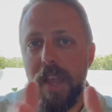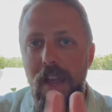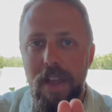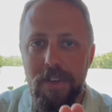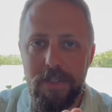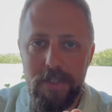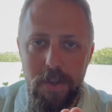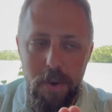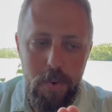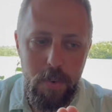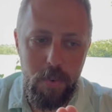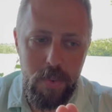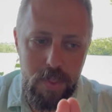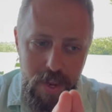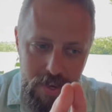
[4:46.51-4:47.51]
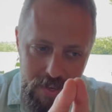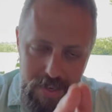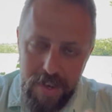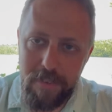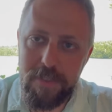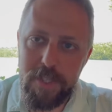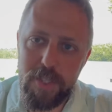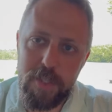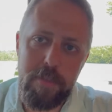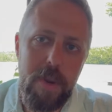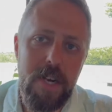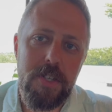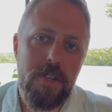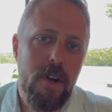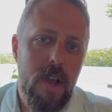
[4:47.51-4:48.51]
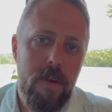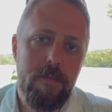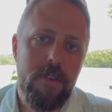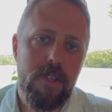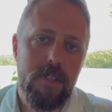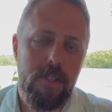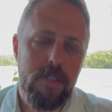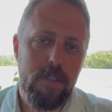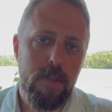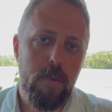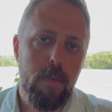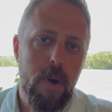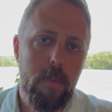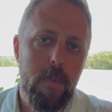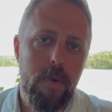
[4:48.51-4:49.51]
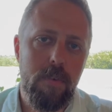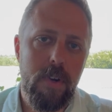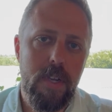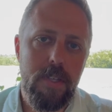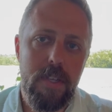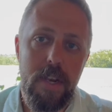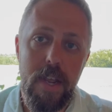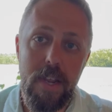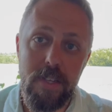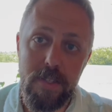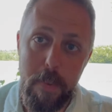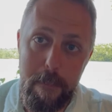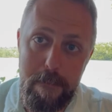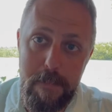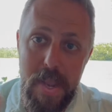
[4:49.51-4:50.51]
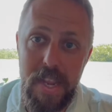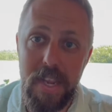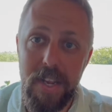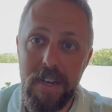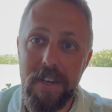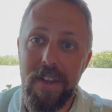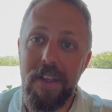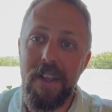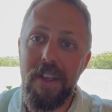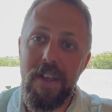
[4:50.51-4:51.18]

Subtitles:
And so that gives a special emphasis to what we'll read today as a main